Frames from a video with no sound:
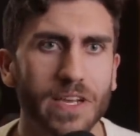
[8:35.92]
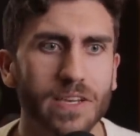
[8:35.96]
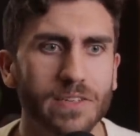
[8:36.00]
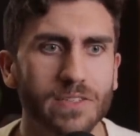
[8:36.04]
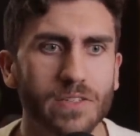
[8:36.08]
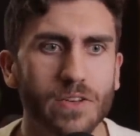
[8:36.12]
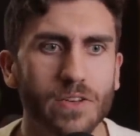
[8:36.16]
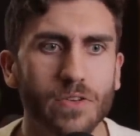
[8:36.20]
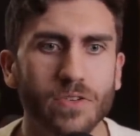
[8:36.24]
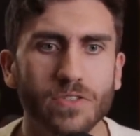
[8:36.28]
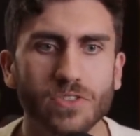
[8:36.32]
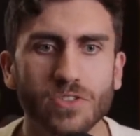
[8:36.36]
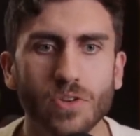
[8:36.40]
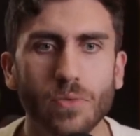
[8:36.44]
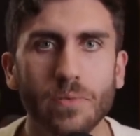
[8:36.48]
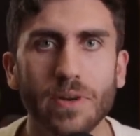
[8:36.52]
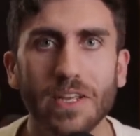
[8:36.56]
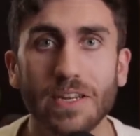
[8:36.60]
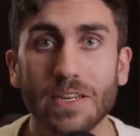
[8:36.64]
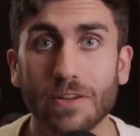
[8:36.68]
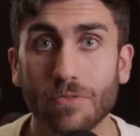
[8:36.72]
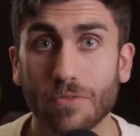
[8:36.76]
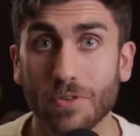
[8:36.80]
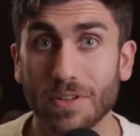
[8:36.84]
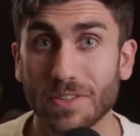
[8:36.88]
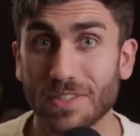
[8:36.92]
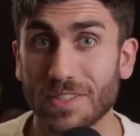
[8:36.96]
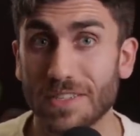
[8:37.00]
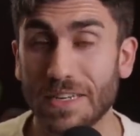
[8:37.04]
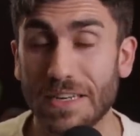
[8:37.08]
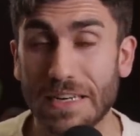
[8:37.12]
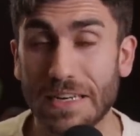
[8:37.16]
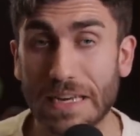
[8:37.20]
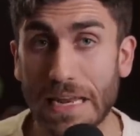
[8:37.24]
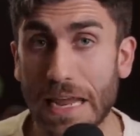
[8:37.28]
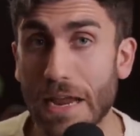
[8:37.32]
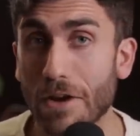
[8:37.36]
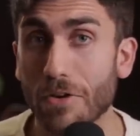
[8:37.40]
because there are so many different
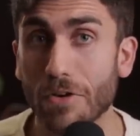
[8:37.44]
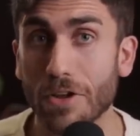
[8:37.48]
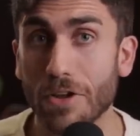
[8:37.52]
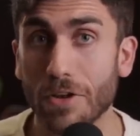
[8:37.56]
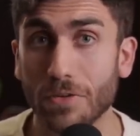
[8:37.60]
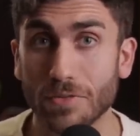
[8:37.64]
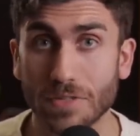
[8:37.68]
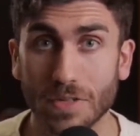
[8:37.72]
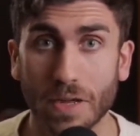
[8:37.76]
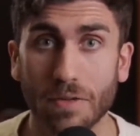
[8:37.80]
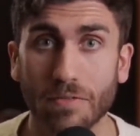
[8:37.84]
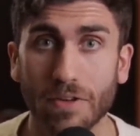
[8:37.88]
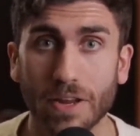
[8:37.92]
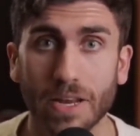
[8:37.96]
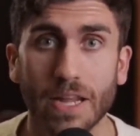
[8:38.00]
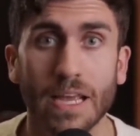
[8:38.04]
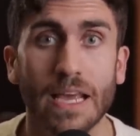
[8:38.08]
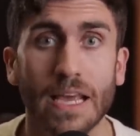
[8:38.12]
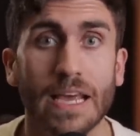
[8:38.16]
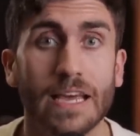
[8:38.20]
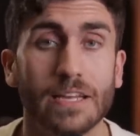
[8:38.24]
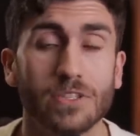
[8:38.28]
scenarios of it.